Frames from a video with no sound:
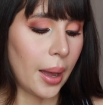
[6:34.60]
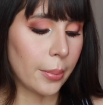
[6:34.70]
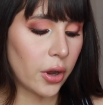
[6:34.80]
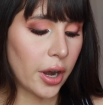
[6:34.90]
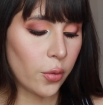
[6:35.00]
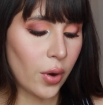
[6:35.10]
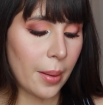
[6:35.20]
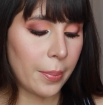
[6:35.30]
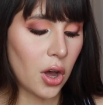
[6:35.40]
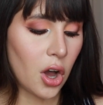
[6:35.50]
I'm gonna
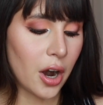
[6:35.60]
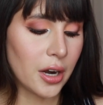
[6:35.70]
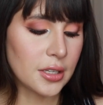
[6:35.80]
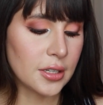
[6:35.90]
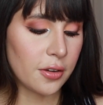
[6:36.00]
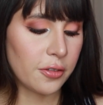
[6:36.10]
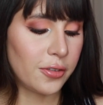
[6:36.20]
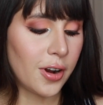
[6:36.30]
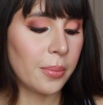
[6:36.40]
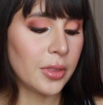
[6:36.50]
grab Heart
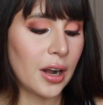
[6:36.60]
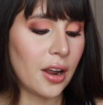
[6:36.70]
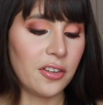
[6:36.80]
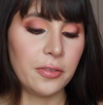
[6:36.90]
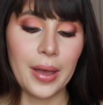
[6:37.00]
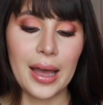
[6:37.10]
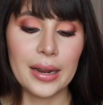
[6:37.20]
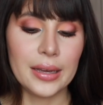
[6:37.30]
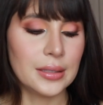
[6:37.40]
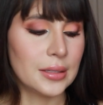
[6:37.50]
from the Love
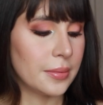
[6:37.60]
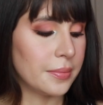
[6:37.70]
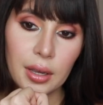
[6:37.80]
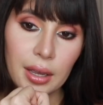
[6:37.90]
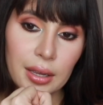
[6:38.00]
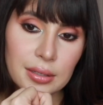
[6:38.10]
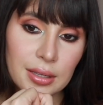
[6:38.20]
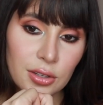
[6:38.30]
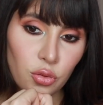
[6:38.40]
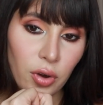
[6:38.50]
palette. Is
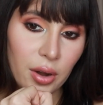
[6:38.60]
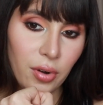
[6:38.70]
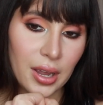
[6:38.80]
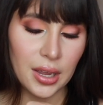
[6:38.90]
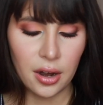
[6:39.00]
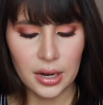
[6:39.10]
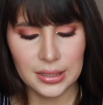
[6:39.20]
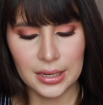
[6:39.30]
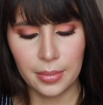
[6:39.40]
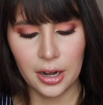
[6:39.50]
this red right here? It's
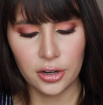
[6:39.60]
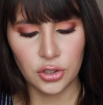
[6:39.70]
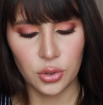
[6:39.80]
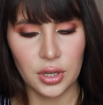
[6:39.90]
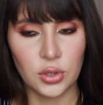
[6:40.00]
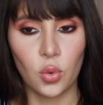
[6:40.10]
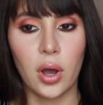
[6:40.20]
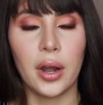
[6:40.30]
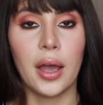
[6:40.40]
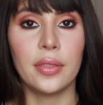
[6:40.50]
similar to this
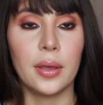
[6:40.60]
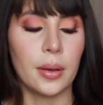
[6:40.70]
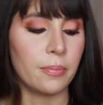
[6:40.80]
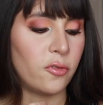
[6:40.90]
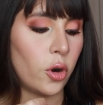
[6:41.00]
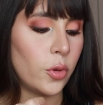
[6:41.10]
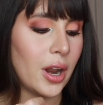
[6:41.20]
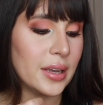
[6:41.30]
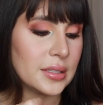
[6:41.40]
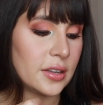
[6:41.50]
one and the
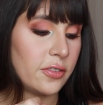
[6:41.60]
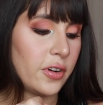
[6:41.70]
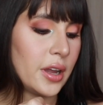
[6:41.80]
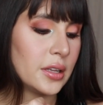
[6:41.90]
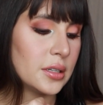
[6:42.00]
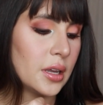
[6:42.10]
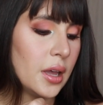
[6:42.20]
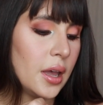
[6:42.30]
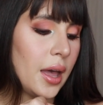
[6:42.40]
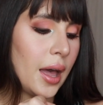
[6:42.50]
formula is different.
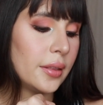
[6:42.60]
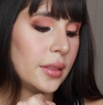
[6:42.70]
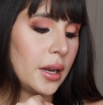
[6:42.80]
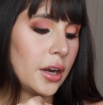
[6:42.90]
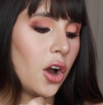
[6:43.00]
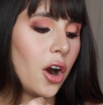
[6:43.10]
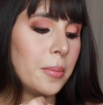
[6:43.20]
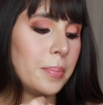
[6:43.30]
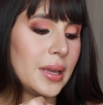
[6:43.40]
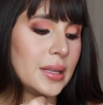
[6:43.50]
And then
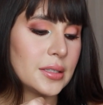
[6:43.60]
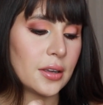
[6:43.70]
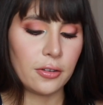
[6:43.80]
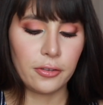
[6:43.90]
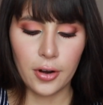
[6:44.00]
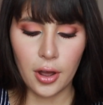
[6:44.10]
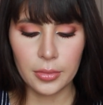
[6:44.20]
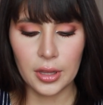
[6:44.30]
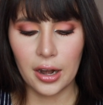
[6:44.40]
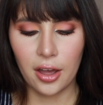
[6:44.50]
Heartbeat from
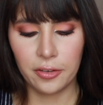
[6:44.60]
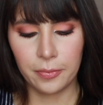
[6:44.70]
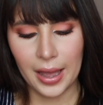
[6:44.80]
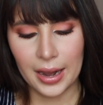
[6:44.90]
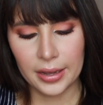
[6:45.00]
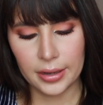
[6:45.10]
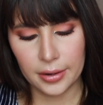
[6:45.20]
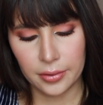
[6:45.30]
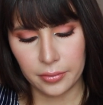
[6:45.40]
the Love palette.